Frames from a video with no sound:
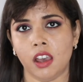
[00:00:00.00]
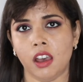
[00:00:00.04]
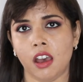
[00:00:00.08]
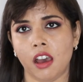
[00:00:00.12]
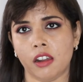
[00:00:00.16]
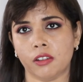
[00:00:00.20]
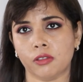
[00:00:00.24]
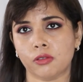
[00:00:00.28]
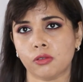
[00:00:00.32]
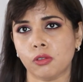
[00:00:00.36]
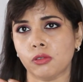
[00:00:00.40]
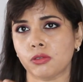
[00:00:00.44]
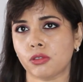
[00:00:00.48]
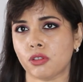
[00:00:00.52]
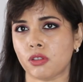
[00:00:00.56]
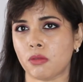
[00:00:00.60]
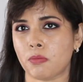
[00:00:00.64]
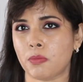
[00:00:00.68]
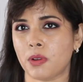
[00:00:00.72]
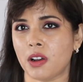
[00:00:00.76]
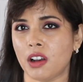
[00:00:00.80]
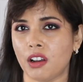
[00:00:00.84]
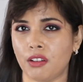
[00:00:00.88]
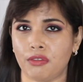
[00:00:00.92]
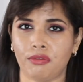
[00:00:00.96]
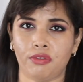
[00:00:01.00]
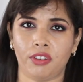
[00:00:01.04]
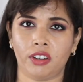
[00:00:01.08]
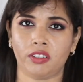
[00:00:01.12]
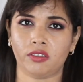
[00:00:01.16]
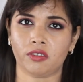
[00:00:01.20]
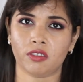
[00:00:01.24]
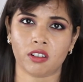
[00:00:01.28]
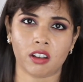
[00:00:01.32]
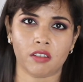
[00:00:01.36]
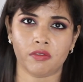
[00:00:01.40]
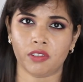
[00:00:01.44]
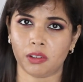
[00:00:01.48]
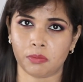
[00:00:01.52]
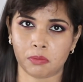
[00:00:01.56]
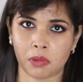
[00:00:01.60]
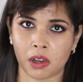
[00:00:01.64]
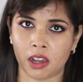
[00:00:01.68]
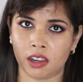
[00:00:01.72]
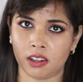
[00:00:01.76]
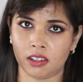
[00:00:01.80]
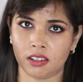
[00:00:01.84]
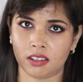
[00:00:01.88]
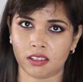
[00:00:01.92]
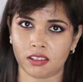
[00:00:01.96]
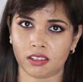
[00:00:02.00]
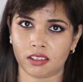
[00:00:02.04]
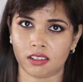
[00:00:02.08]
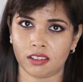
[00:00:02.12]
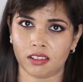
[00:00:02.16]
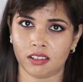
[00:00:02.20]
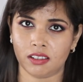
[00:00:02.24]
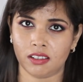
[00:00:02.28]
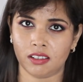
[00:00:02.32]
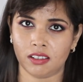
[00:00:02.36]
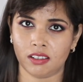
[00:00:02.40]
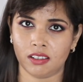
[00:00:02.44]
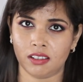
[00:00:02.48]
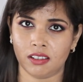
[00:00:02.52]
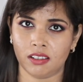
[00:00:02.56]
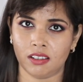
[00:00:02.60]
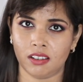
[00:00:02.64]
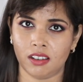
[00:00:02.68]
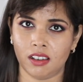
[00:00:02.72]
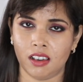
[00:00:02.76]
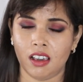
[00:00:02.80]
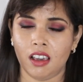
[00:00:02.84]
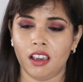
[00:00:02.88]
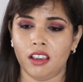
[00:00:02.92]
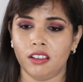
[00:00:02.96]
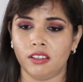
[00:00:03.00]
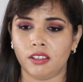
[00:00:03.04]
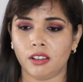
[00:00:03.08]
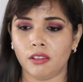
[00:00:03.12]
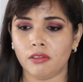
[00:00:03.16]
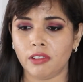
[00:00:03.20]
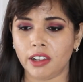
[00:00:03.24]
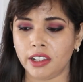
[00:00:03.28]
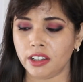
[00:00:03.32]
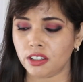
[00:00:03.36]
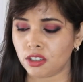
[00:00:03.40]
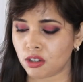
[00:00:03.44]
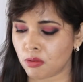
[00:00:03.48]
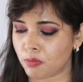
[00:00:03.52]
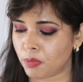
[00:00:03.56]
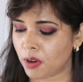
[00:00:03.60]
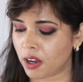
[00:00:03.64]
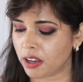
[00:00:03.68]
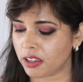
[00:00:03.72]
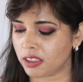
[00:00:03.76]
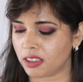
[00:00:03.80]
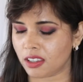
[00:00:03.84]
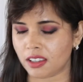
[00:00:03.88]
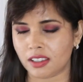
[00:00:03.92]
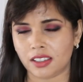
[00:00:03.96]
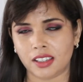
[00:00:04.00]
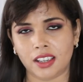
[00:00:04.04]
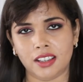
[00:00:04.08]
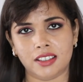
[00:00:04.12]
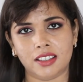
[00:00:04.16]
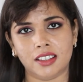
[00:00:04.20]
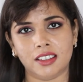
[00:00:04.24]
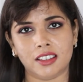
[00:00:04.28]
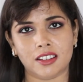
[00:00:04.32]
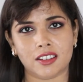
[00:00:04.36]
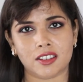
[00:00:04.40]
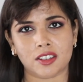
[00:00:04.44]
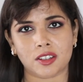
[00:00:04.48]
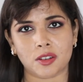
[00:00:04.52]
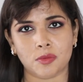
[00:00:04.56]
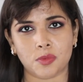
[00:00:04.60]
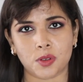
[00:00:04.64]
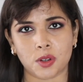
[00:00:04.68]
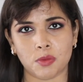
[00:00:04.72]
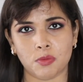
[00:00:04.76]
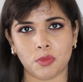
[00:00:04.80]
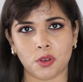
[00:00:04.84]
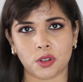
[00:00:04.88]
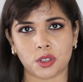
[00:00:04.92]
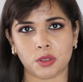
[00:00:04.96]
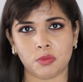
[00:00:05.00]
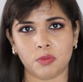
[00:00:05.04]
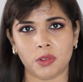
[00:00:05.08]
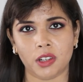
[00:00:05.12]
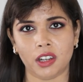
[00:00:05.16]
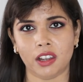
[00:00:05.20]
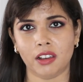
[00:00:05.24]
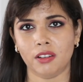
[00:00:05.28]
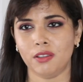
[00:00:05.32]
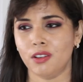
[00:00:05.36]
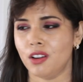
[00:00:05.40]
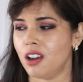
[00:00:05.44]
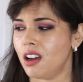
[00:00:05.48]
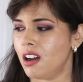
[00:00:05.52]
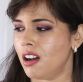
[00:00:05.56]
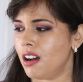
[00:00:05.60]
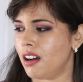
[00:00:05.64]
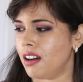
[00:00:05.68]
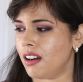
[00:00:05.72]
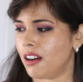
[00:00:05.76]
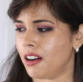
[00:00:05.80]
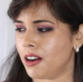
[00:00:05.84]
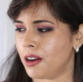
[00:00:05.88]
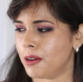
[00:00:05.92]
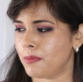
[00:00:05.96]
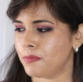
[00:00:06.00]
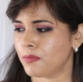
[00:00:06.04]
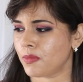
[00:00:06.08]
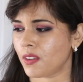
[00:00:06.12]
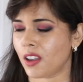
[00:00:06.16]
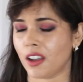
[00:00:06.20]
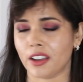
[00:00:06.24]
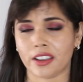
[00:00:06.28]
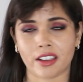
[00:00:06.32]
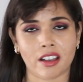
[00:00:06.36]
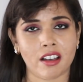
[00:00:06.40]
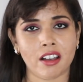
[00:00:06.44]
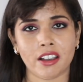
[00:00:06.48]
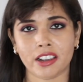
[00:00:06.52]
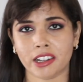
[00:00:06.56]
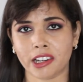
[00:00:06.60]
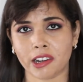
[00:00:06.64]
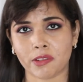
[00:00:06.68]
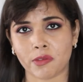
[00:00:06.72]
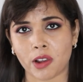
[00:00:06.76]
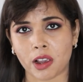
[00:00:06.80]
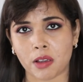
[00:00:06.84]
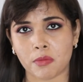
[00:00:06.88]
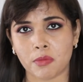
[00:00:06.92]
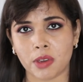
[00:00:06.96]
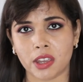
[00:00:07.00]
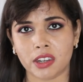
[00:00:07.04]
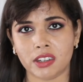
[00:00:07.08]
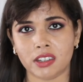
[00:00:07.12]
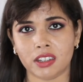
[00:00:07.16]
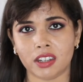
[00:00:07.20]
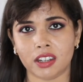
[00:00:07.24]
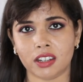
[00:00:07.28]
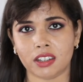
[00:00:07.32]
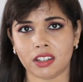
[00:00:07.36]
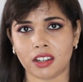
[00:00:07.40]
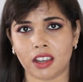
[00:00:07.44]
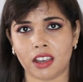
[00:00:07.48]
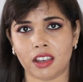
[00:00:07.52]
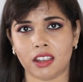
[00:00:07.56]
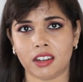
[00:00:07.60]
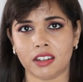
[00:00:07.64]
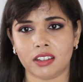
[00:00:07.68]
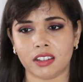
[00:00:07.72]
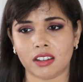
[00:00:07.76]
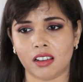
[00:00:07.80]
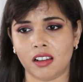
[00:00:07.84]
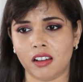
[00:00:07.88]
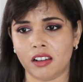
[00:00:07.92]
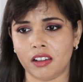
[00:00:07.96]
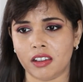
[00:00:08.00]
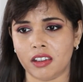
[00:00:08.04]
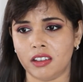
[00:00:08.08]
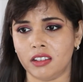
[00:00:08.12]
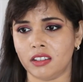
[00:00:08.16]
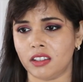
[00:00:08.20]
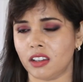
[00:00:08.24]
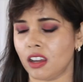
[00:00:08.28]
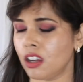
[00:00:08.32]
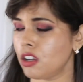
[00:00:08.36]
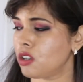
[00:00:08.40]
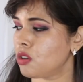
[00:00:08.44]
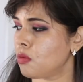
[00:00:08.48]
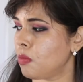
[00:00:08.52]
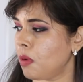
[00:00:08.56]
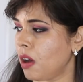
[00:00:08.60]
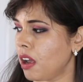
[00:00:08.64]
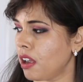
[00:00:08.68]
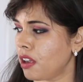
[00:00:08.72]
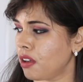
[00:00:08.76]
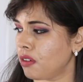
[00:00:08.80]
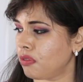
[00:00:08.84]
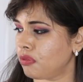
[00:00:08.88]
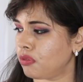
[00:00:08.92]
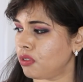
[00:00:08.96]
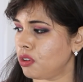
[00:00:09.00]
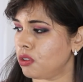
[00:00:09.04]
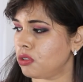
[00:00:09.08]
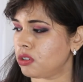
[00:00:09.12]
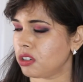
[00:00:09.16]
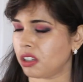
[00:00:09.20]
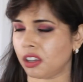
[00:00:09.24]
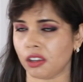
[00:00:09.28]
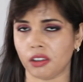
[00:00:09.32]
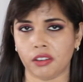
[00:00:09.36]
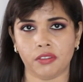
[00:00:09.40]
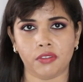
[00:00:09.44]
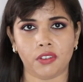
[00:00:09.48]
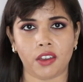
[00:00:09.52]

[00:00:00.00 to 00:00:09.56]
And it's also the perfect travel palette. So link to buy this is in the description box below. Um, I highly recommend it and I intend to buy a few to give